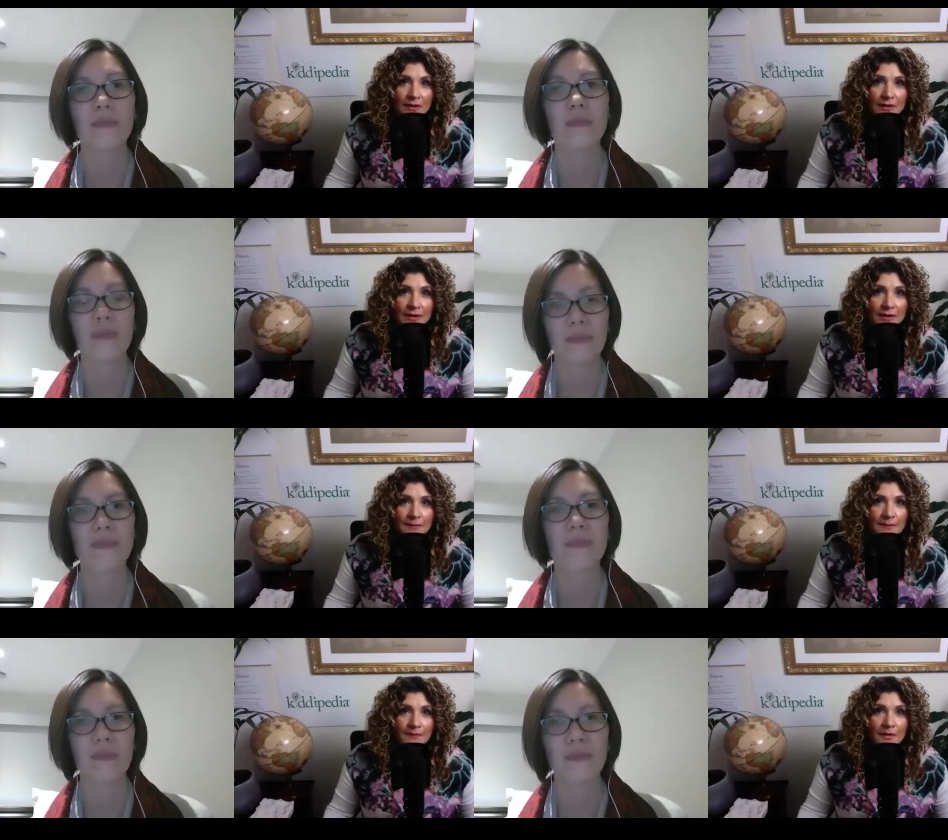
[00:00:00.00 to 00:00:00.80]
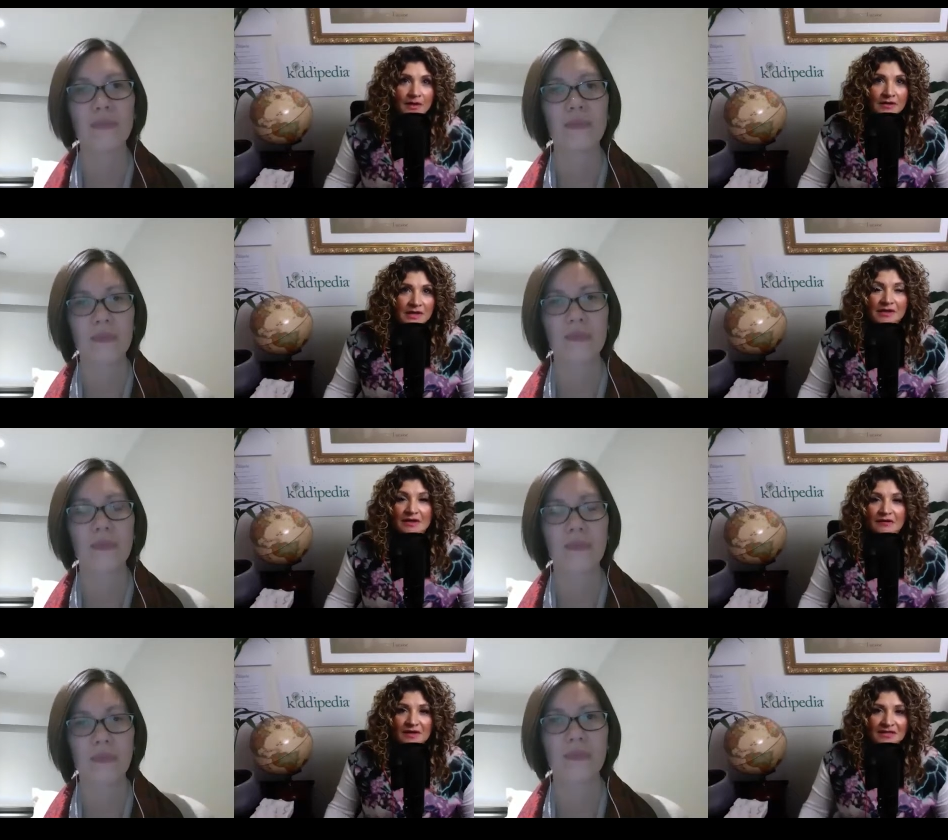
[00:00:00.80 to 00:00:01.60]
Speaker 1: um, and and
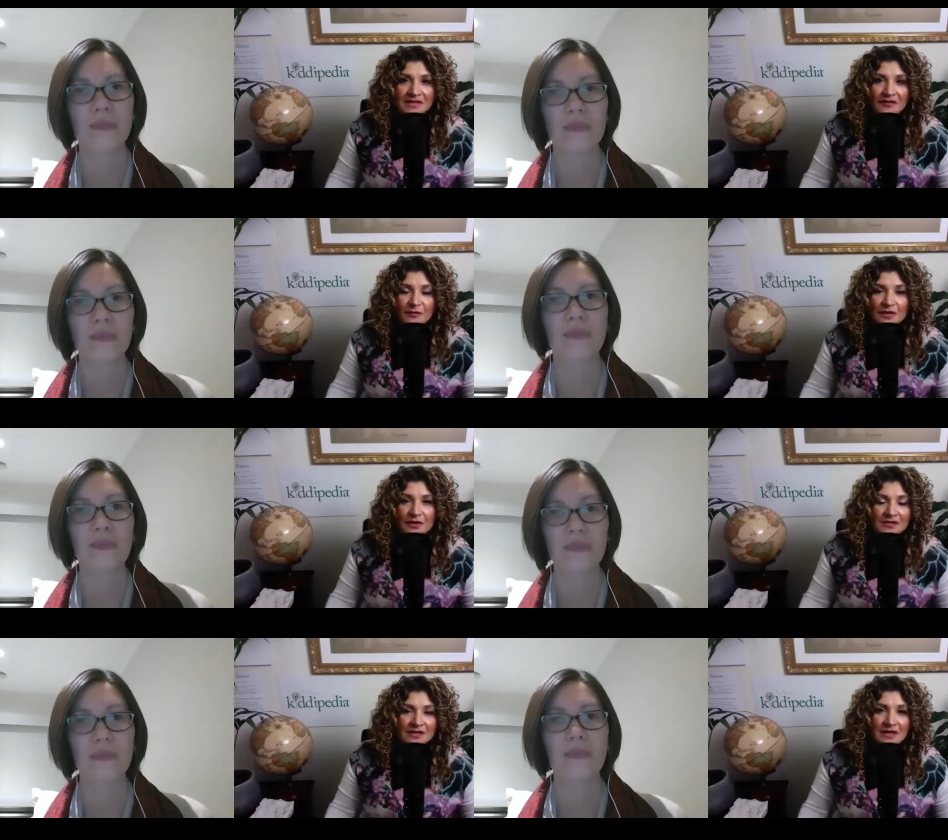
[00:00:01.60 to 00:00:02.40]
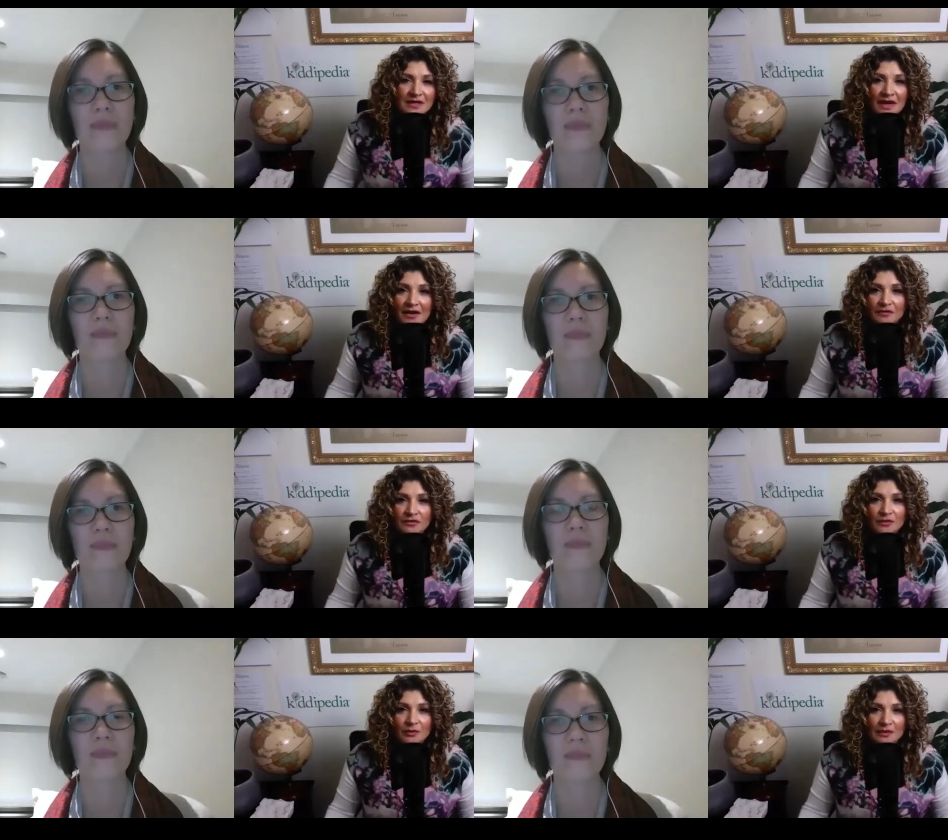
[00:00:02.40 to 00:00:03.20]
love their stuff. But not saying that you have
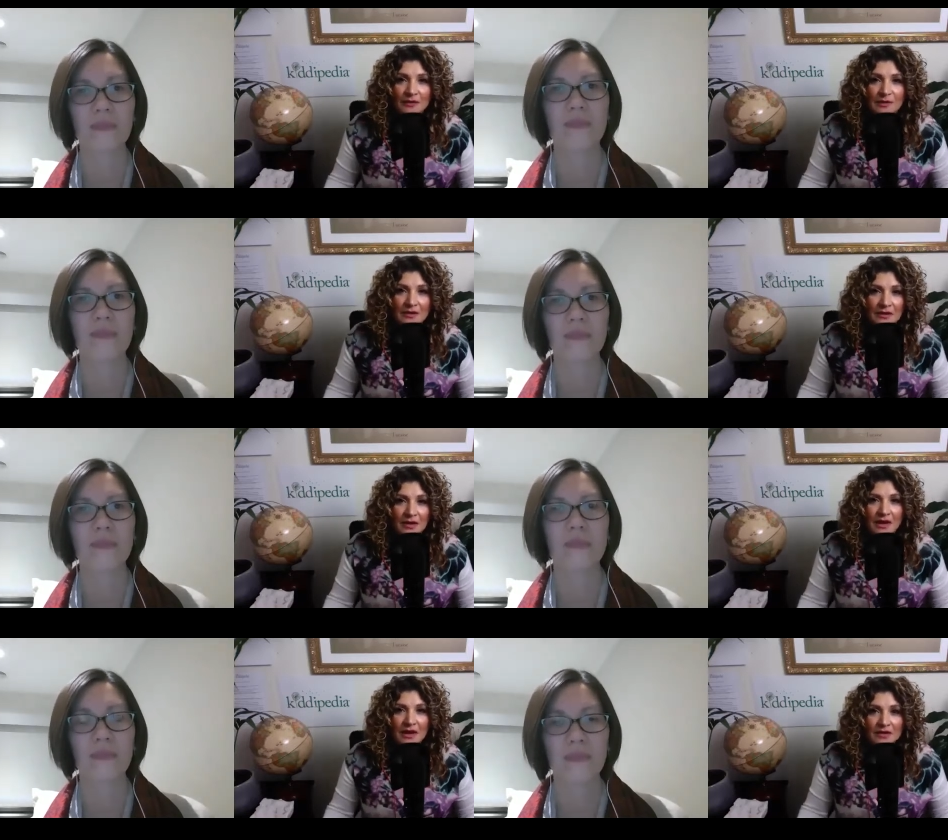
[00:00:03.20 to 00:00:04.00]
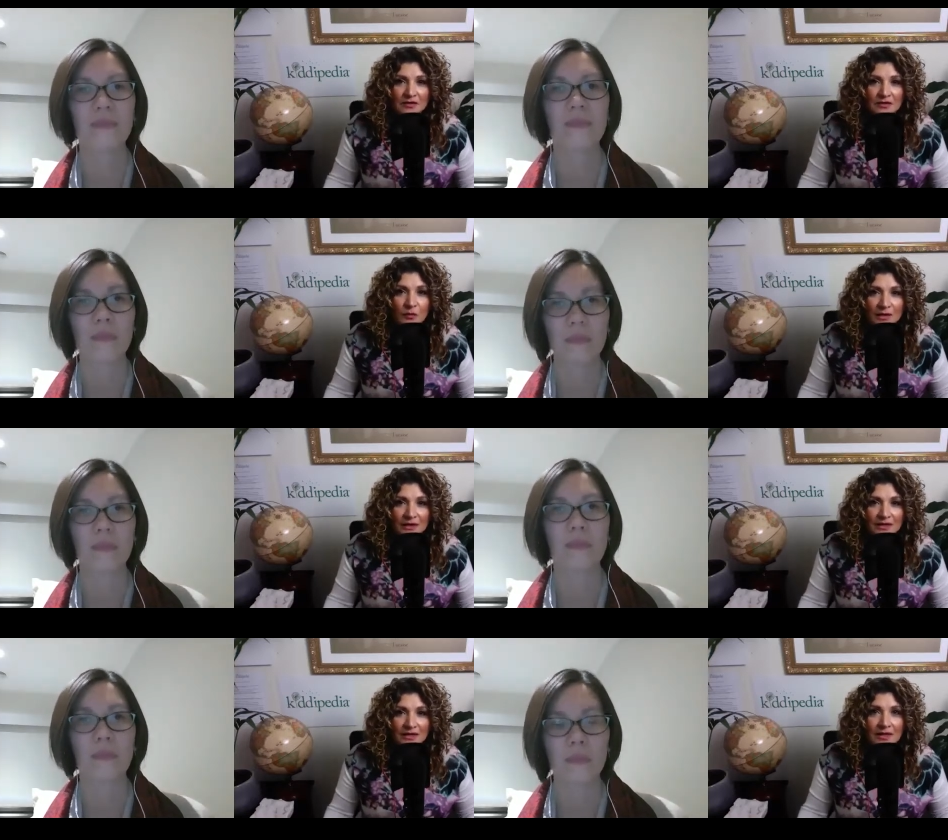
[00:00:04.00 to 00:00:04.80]
to, but I mean that they are sort of
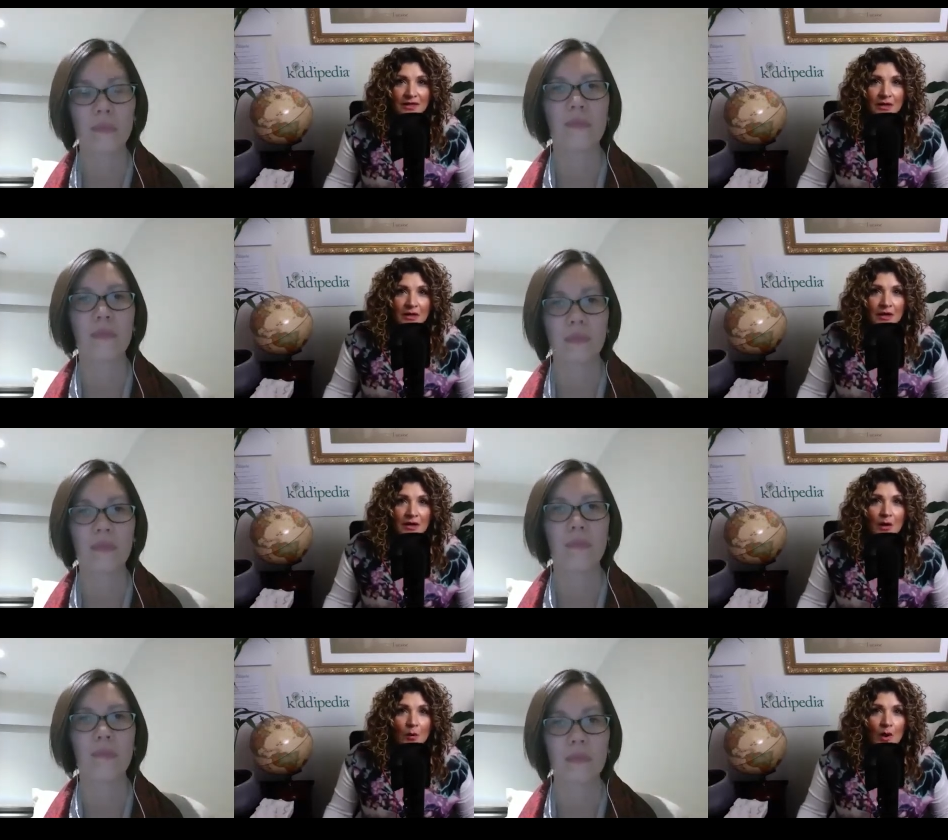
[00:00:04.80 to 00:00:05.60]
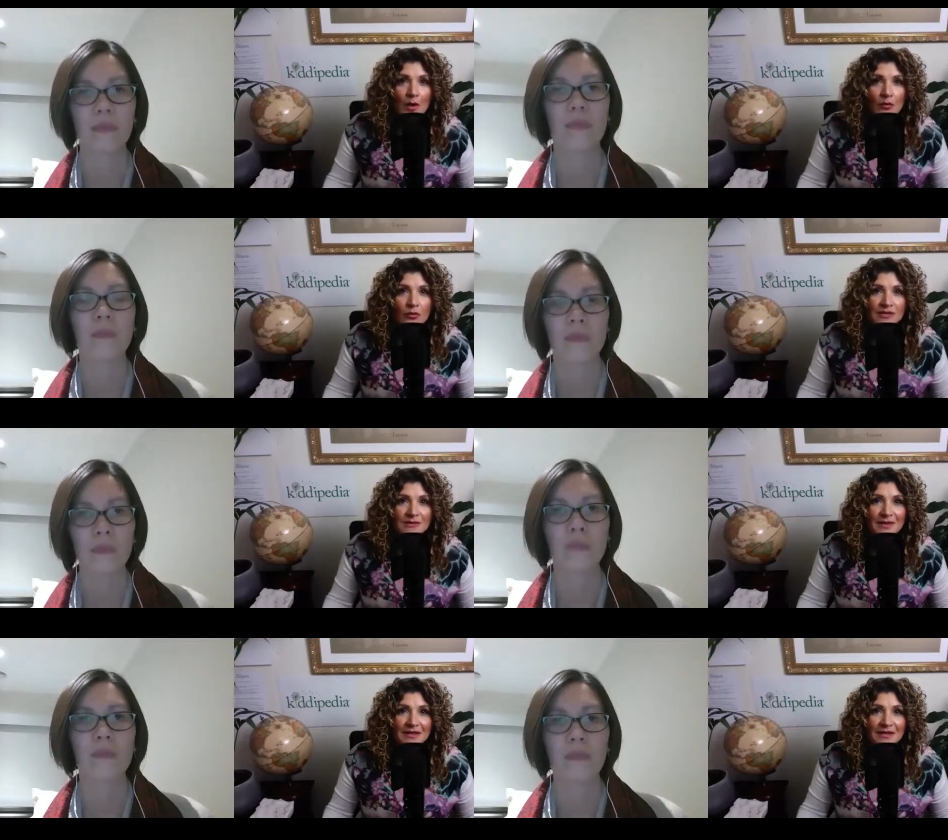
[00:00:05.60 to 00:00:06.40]
widely uh, well
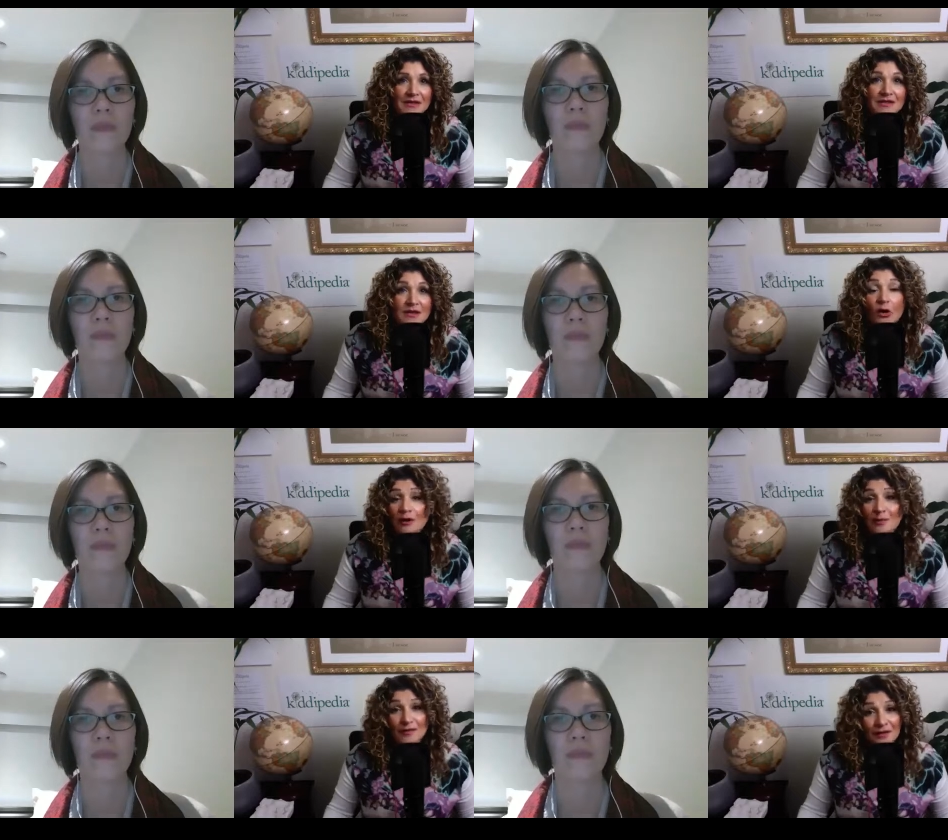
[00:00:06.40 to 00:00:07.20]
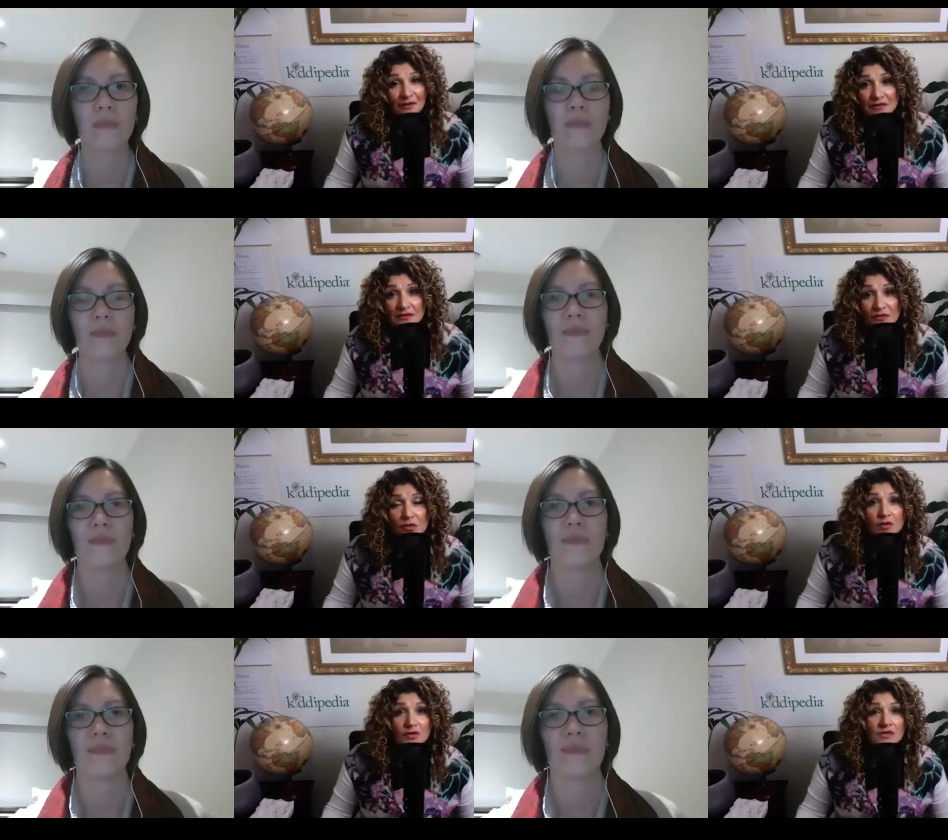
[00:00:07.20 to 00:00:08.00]
respected, and there's a whole heap of others, of
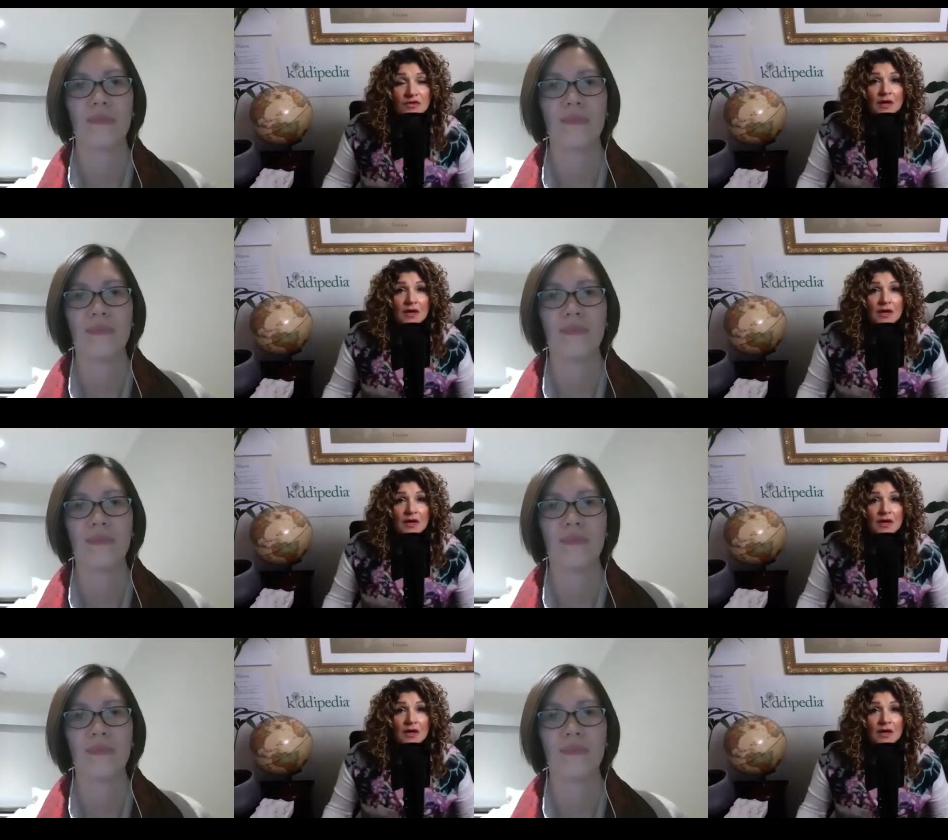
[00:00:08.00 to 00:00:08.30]
course.